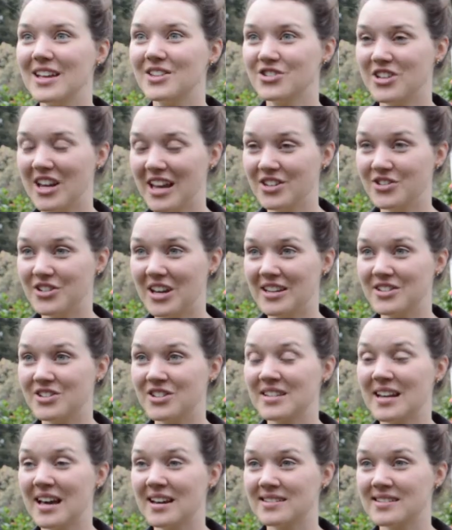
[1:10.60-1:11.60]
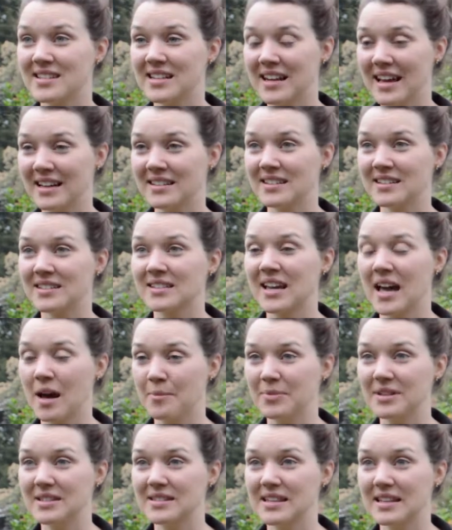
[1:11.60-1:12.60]
Change agents are selected
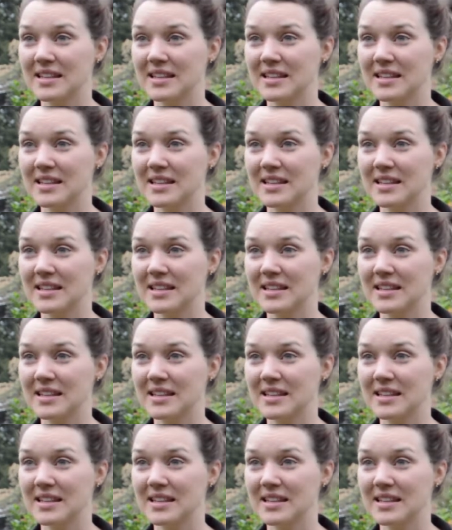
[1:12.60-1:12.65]
couples